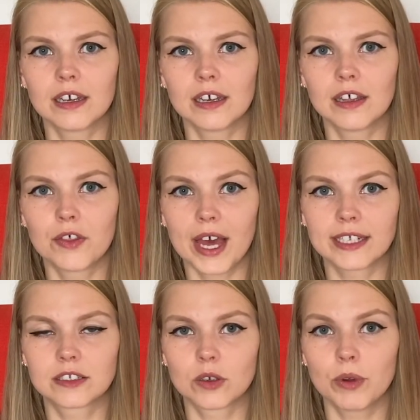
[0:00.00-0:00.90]

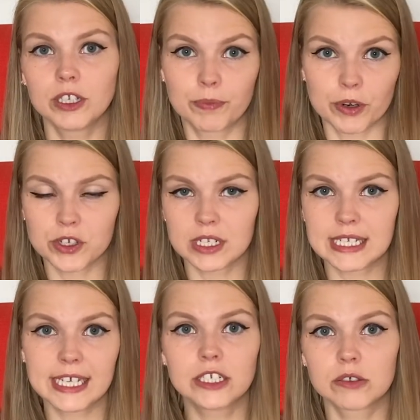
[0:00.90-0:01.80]
that when a person is
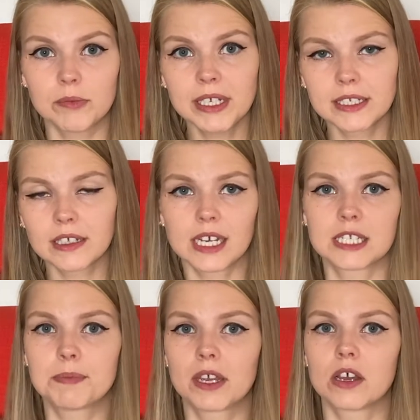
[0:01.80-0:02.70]
late to a meeting,
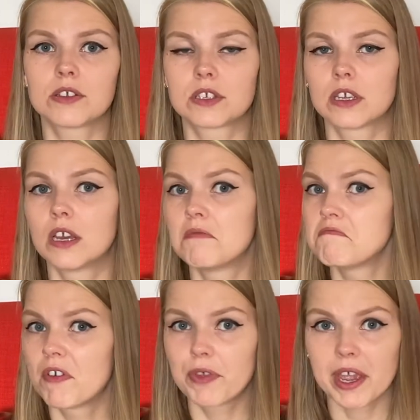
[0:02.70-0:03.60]
that's because
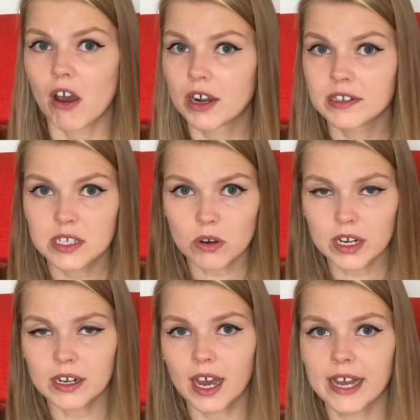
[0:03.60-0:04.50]
they are
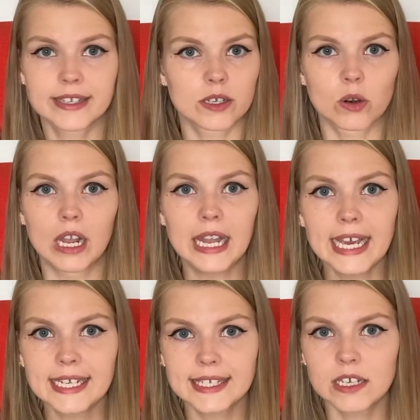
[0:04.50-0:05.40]
disorganized or
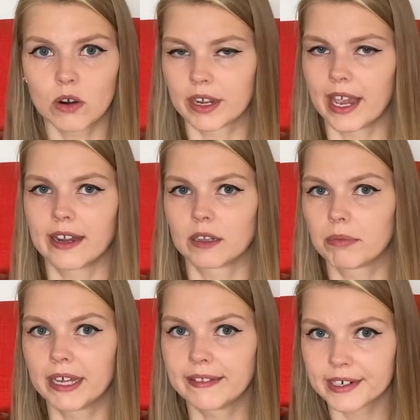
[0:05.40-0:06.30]
lazy or cannot
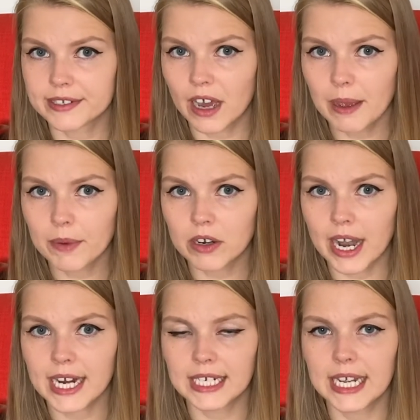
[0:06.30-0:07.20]
plan their time
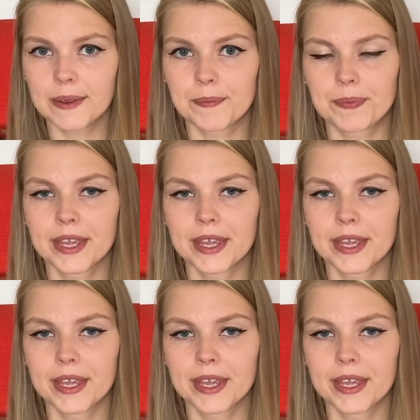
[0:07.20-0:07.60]
correctly,